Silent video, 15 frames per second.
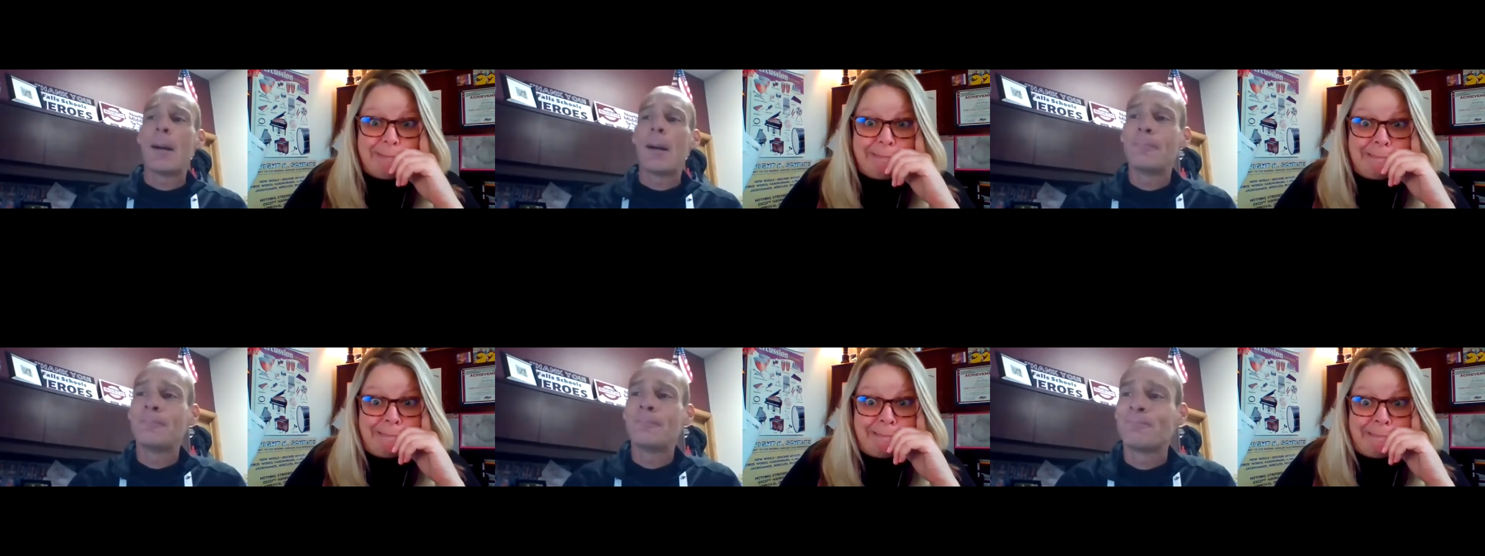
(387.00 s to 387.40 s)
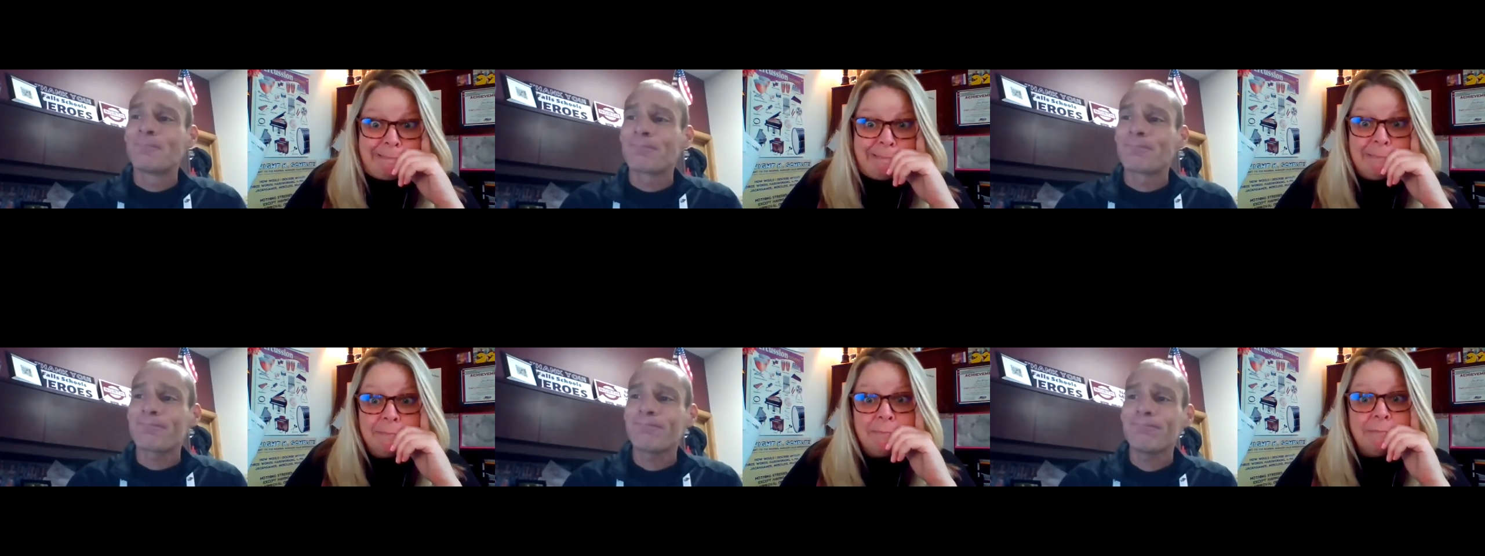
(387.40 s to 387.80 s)
Speaker 1: Um,
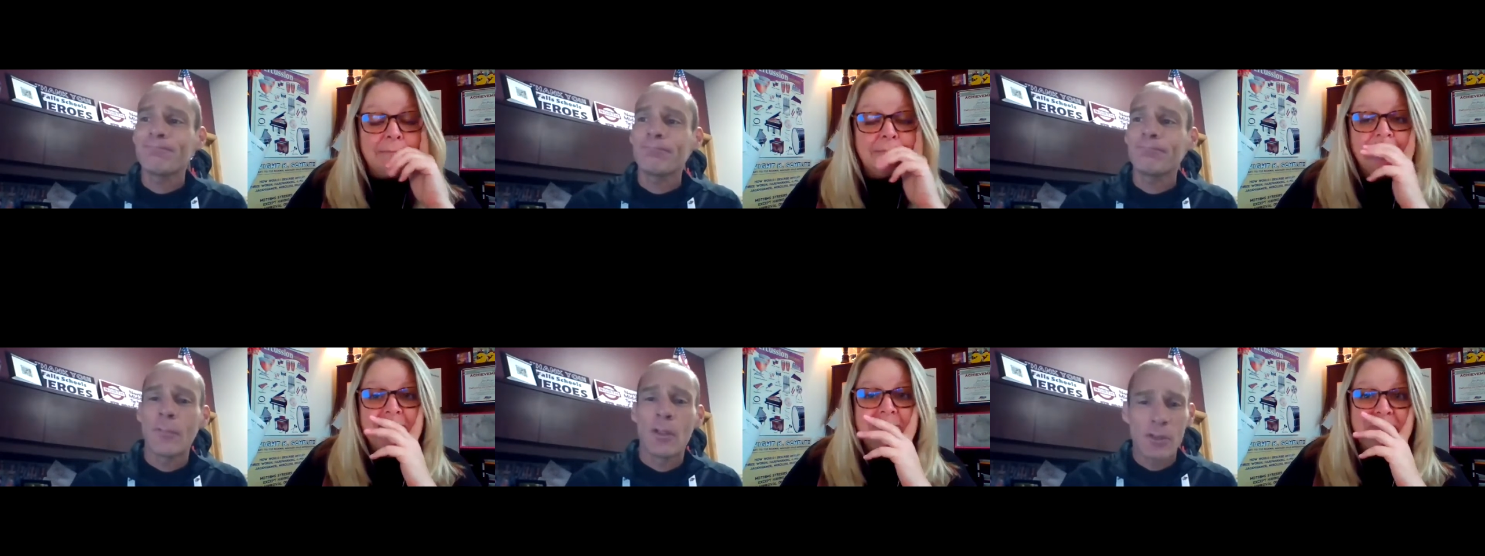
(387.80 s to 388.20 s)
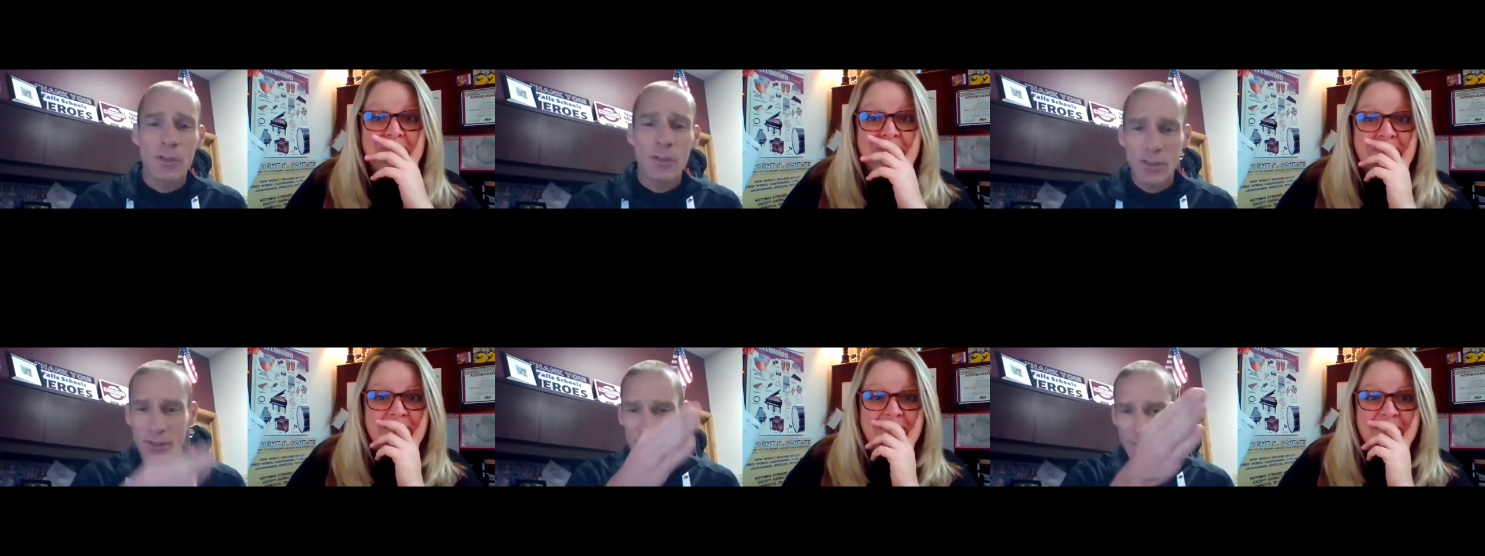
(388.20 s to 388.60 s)

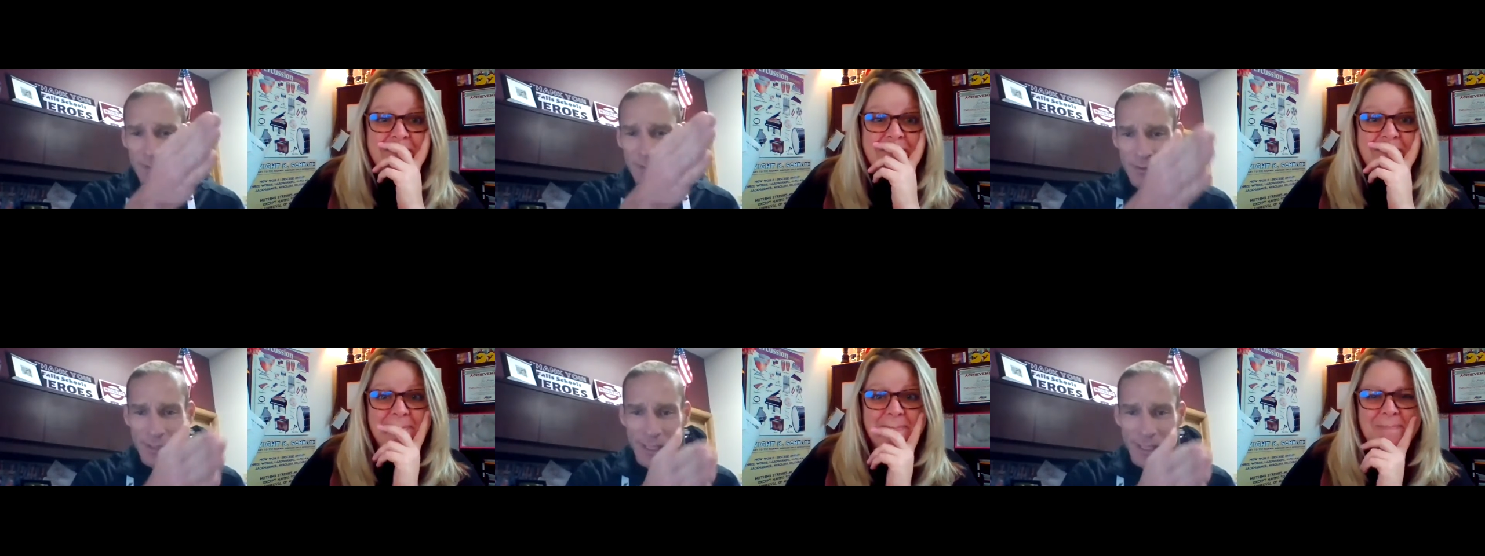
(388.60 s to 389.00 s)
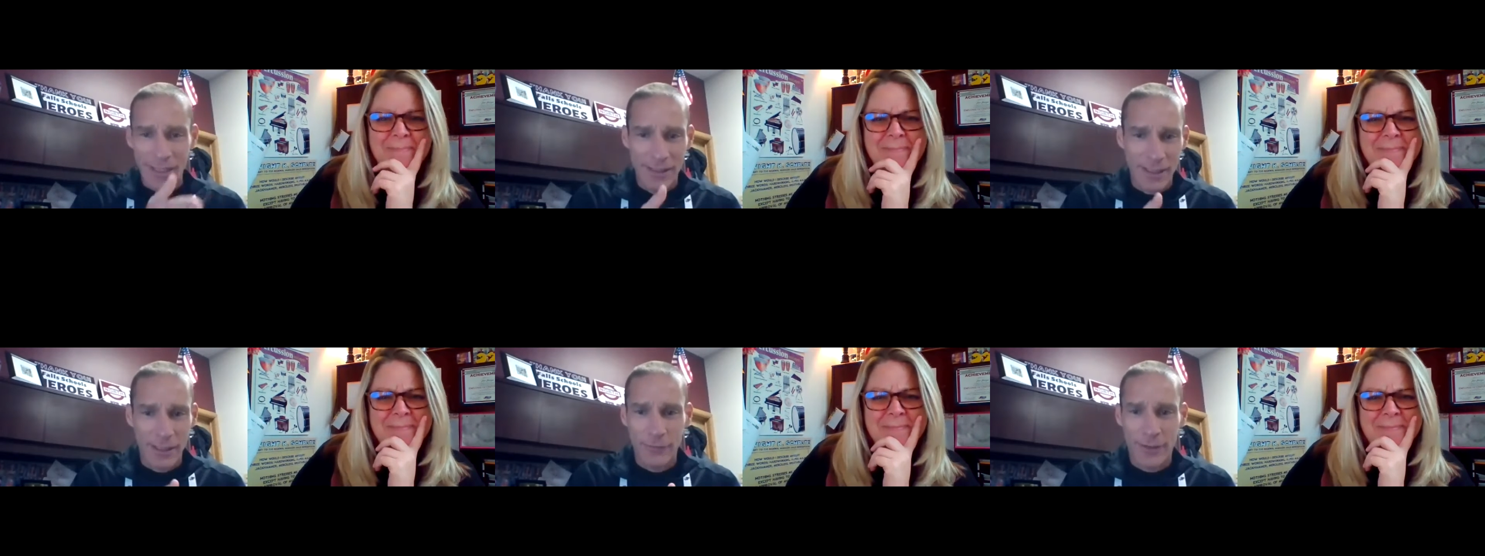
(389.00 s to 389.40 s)
just take a knife,